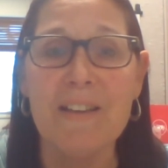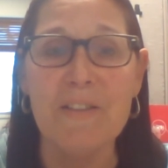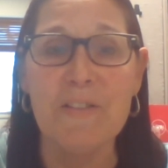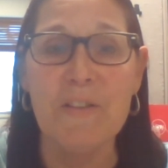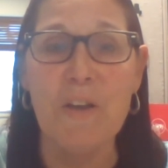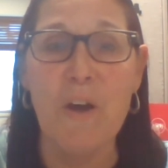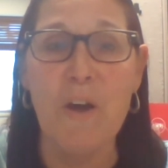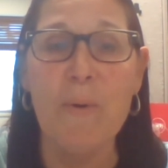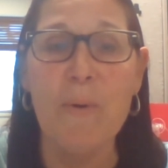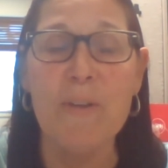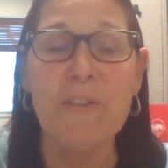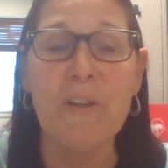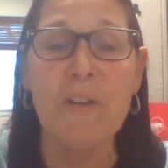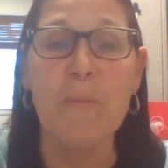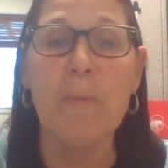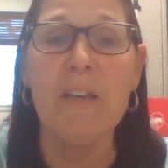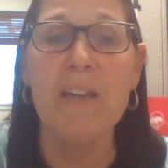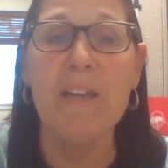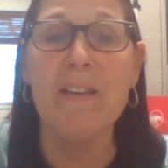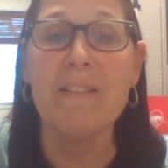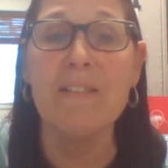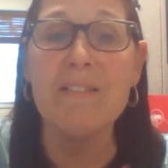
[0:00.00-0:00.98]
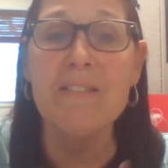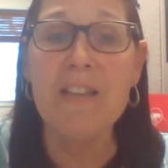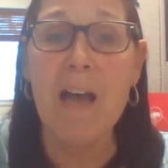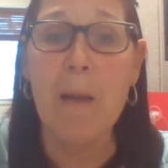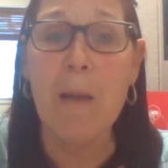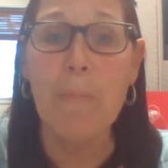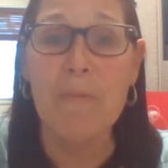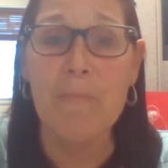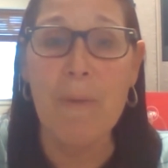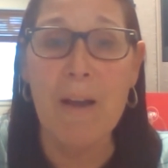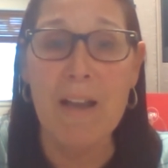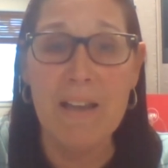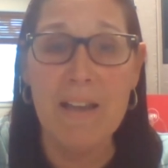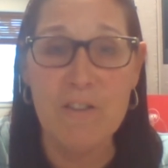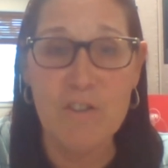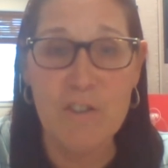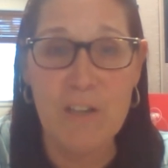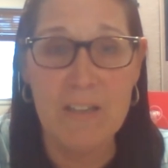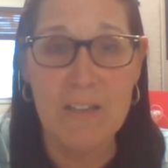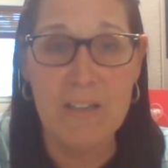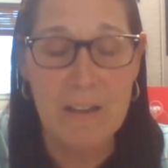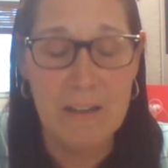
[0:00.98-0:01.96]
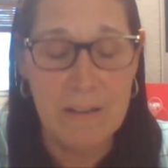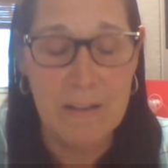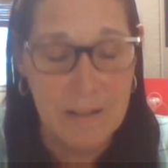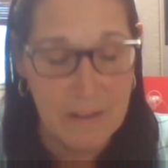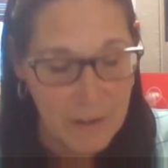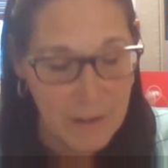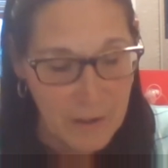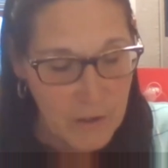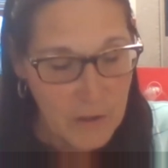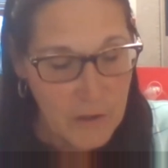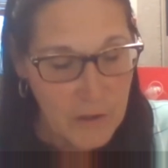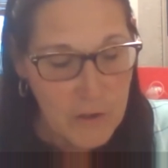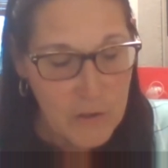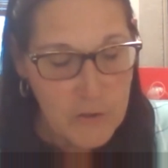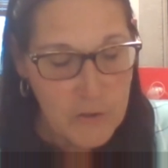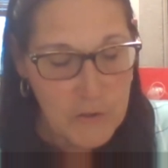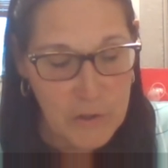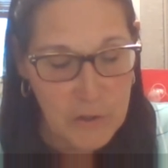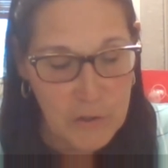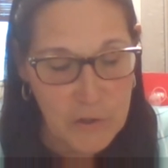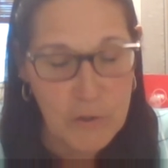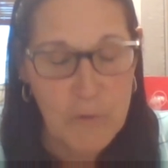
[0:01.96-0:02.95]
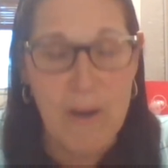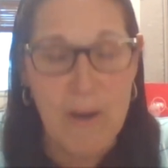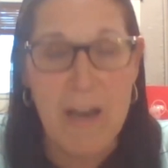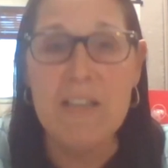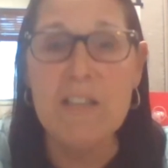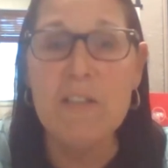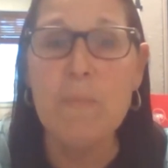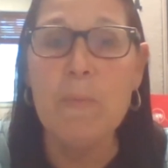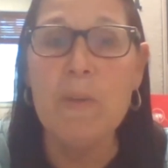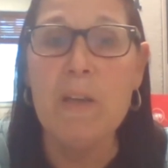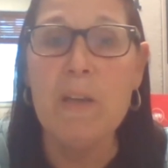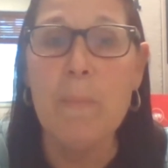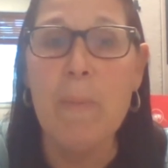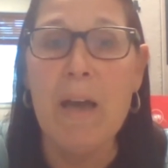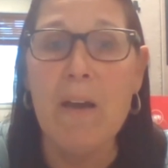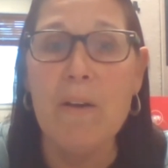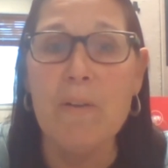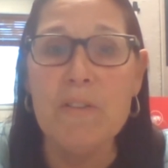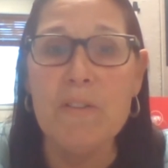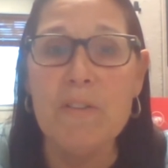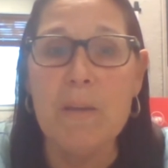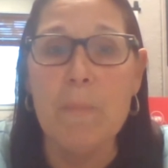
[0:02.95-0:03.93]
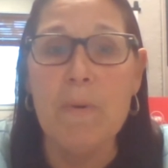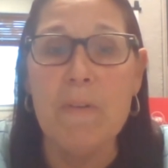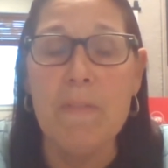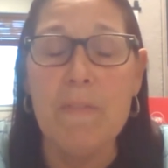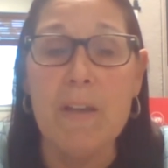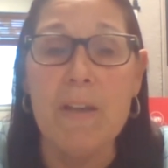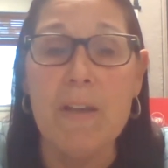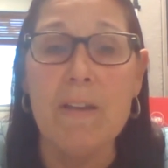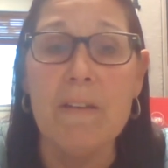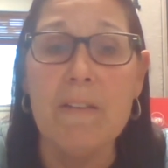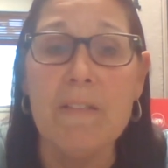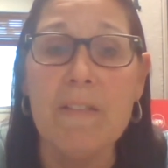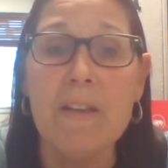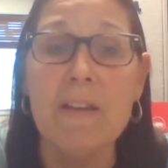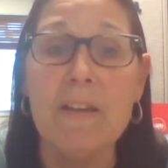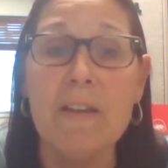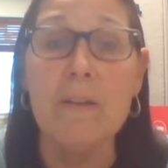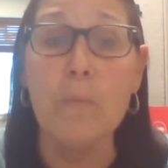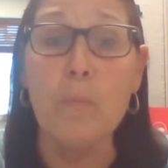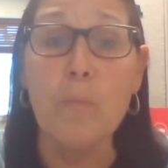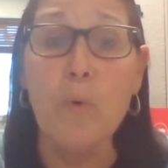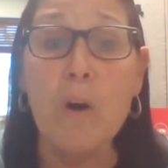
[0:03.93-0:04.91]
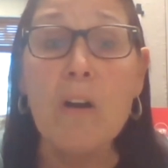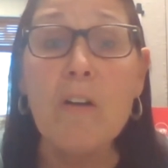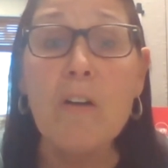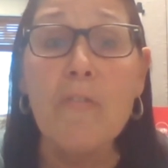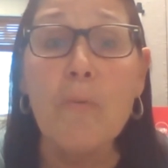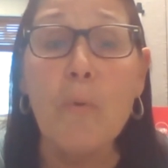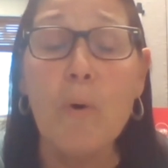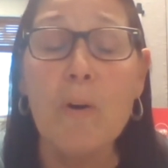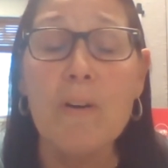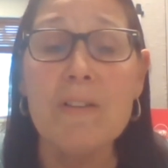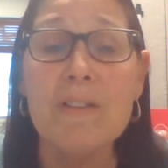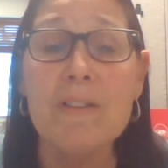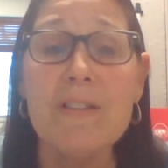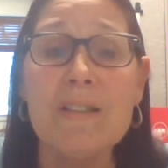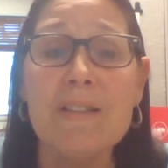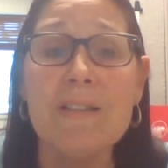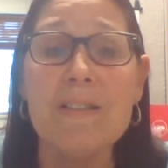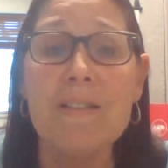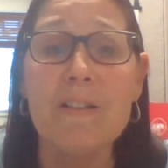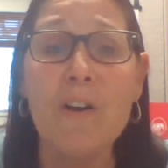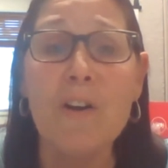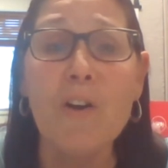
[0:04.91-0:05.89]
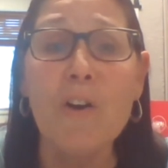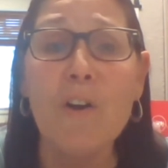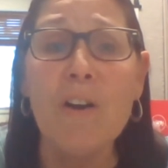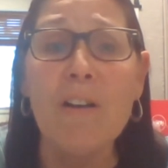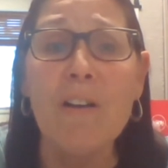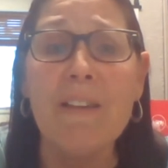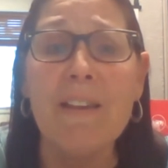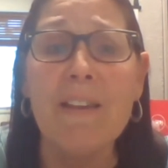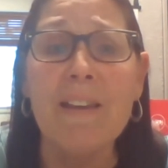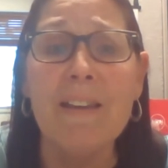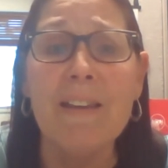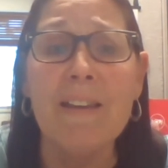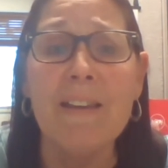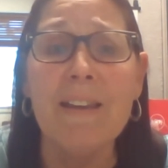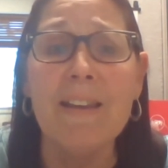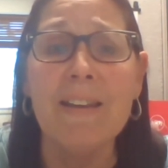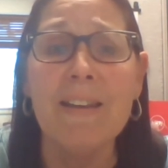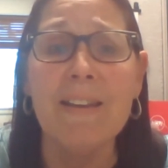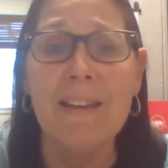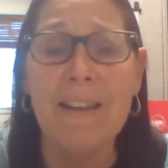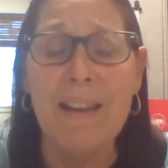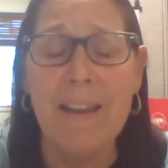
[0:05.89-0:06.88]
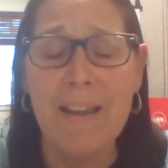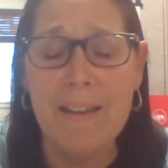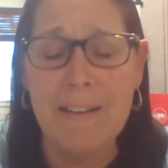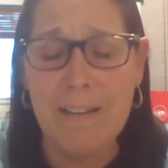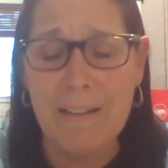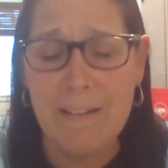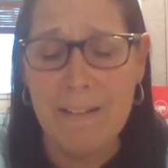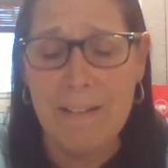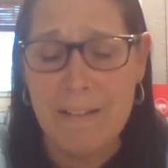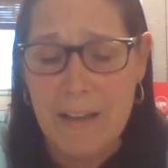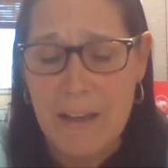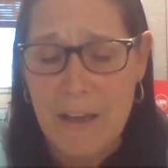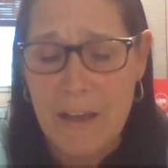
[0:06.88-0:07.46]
always going to be top of my agenda. So you asked me about some of the workforce currently in Indiana.